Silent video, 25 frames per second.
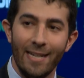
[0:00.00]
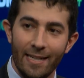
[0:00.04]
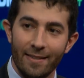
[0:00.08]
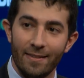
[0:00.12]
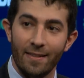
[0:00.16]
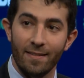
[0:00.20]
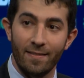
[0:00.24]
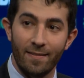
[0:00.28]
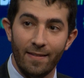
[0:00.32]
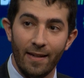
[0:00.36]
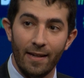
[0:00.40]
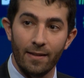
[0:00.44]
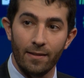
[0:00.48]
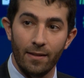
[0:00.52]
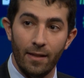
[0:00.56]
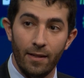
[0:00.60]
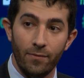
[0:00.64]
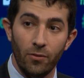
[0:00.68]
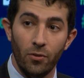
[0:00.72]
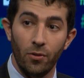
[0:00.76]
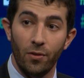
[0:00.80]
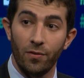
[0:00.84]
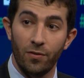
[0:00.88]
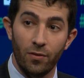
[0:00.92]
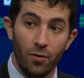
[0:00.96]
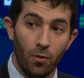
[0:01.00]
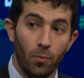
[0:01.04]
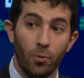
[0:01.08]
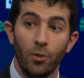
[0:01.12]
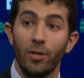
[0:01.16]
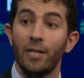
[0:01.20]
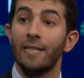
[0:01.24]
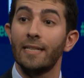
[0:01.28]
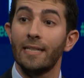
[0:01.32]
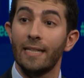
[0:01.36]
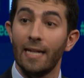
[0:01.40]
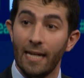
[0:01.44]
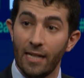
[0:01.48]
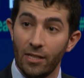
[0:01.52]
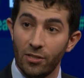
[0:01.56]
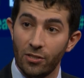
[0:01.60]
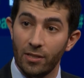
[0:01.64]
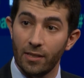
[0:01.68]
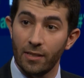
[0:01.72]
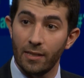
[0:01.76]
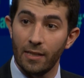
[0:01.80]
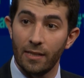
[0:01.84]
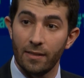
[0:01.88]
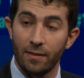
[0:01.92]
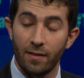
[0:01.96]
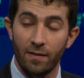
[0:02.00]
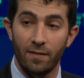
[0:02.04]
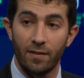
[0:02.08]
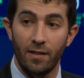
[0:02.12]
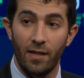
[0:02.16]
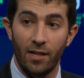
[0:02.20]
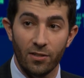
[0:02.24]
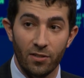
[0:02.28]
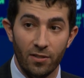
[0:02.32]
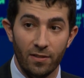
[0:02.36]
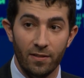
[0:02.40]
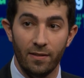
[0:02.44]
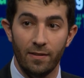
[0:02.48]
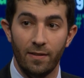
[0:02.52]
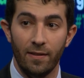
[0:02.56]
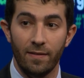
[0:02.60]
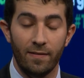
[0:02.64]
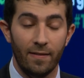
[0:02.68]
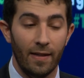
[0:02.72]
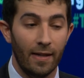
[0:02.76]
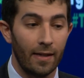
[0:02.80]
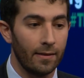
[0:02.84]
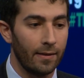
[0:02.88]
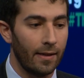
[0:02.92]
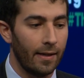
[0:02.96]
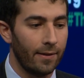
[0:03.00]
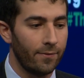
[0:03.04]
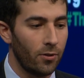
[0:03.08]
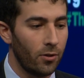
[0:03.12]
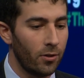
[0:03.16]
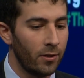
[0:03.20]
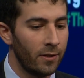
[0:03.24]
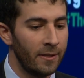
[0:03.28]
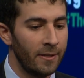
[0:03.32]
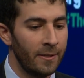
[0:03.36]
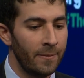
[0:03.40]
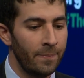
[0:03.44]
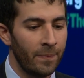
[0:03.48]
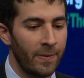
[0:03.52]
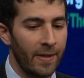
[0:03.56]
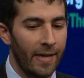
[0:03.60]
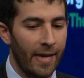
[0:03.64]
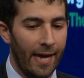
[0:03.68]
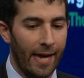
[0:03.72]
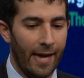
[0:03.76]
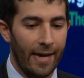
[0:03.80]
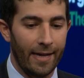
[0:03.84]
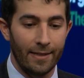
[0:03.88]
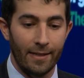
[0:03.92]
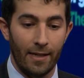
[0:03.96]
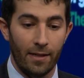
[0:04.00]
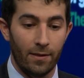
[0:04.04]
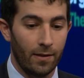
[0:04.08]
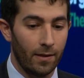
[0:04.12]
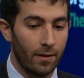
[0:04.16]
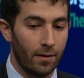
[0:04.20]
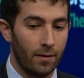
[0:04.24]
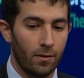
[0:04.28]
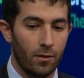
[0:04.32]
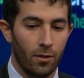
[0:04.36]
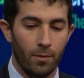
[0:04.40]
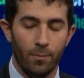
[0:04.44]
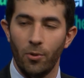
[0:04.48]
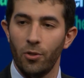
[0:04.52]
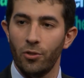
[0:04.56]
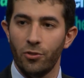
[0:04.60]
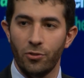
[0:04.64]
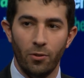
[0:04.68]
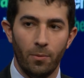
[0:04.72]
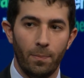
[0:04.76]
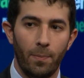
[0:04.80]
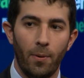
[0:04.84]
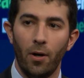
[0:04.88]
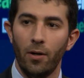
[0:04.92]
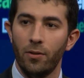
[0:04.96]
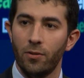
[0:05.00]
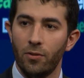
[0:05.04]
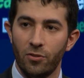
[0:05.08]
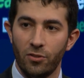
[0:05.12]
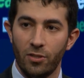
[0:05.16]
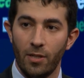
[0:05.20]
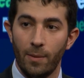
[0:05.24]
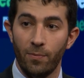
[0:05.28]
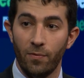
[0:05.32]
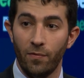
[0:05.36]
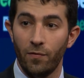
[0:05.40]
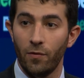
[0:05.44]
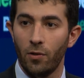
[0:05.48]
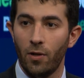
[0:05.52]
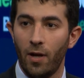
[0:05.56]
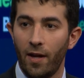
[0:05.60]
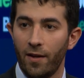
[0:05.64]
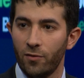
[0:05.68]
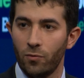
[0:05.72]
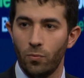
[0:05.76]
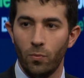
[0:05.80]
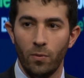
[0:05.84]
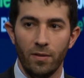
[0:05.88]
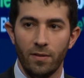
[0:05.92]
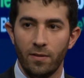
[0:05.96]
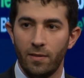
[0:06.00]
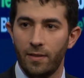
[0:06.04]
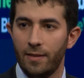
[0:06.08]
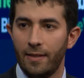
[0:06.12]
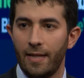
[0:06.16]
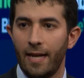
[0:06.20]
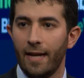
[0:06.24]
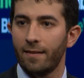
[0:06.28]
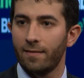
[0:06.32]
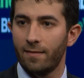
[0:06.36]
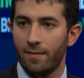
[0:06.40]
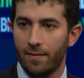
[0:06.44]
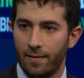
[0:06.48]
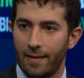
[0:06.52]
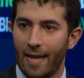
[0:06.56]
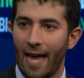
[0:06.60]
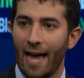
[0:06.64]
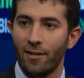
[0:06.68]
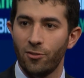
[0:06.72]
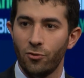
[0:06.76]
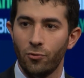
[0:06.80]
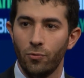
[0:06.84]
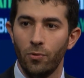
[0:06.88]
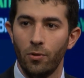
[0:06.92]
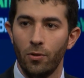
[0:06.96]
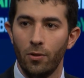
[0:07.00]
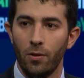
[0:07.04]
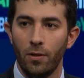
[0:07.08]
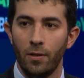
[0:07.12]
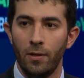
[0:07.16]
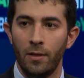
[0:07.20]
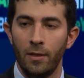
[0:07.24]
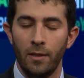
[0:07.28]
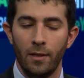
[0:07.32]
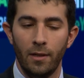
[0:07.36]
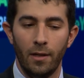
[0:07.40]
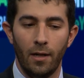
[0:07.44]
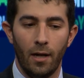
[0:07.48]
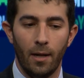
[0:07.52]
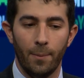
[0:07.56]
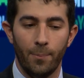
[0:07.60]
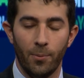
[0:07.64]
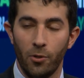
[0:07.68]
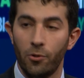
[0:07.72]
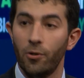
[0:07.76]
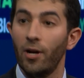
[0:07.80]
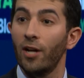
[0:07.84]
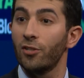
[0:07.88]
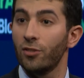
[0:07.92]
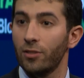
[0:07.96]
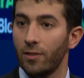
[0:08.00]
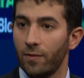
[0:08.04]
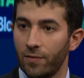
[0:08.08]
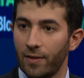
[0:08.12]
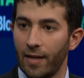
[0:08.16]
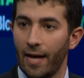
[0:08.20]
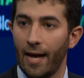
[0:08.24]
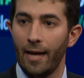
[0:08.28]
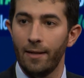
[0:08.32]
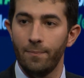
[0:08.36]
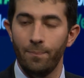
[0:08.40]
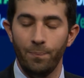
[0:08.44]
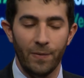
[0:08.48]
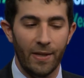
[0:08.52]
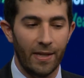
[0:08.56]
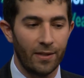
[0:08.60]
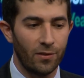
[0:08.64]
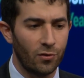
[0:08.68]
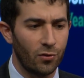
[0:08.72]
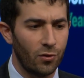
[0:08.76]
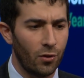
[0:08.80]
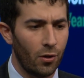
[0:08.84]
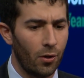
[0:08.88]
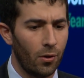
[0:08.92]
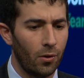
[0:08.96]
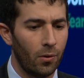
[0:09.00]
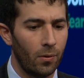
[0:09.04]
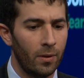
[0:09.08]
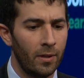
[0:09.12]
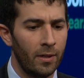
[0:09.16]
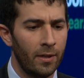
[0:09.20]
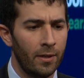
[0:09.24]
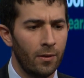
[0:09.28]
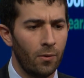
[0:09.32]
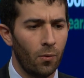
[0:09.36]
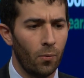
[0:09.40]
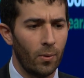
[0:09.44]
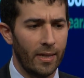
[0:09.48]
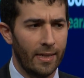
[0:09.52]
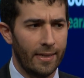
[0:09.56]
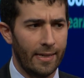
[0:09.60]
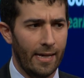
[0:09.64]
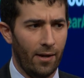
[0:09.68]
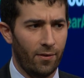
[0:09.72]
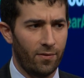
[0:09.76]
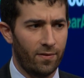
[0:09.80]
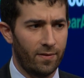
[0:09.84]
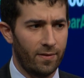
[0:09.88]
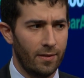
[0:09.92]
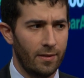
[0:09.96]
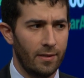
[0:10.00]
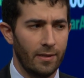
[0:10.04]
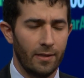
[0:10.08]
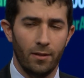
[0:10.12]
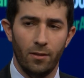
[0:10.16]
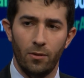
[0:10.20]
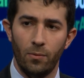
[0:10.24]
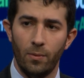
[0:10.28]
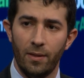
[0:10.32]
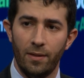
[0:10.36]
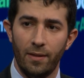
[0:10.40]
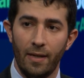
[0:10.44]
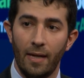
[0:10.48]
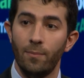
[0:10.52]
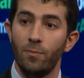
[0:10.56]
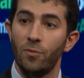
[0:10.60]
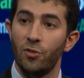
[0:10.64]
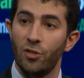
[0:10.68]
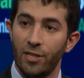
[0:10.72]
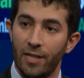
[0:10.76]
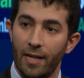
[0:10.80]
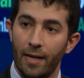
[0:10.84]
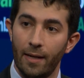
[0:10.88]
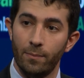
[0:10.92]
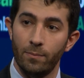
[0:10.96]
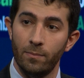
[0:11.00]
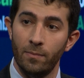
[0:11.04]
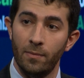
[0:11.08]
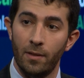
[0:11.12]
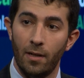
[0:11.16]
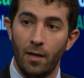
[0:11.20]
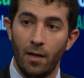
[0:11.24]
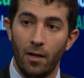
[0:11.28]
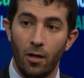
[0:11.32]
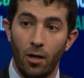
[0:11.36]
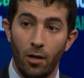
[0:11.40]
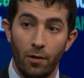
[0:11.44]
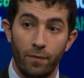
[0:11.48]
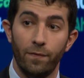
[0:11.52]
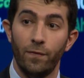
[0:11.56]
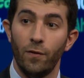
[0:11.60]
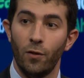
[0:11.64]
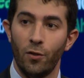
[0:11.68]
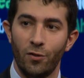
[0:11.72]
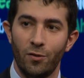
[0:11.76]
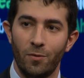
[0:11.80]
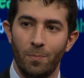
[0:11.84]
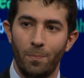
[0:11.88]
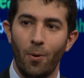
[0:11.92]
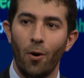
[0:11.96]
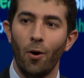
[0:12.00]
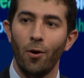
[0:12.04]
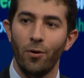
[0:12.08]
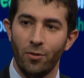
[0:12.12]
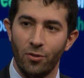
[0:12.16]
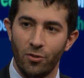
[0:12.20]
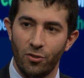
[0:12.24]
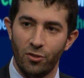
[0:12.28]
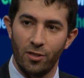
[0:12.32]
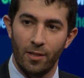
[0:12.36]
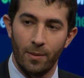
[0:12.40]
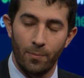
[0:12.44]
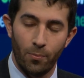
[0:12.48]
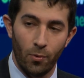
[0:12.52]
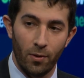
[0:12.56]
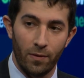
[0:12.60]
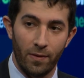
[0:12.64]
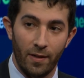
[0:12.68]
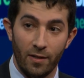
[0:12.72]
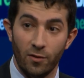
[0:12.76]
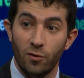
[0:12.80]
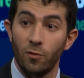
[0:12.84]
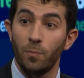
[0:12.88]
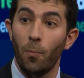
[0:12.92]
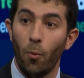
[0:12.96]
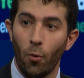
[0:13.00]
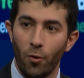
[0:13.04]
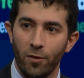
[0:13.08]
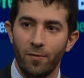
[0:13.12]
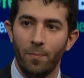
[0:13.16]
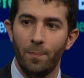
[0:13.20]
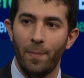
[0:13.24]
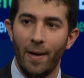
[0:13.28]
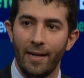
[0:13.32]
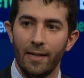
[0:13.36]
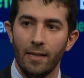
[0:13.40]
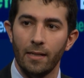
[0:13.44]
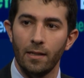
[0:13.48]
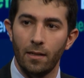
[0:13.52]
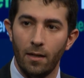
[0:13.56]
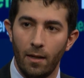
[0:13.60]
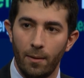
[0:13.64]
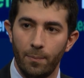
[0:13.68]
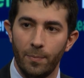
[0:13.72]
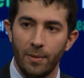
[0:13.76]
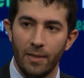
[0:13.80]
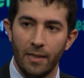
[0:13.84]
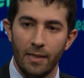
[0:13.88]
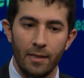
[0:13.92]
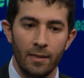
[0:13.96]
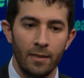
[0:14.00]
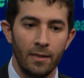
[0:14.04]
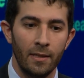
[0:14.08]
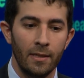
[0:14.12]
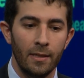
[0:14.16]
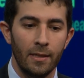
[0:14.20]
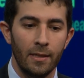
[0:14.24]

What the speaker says: at the state level, and so we're engaging in discussions at the state level. And I think commercial partnerships for us was the next natural progression of that. And so we announced the deal with MGM, our first partnership with a sports betting company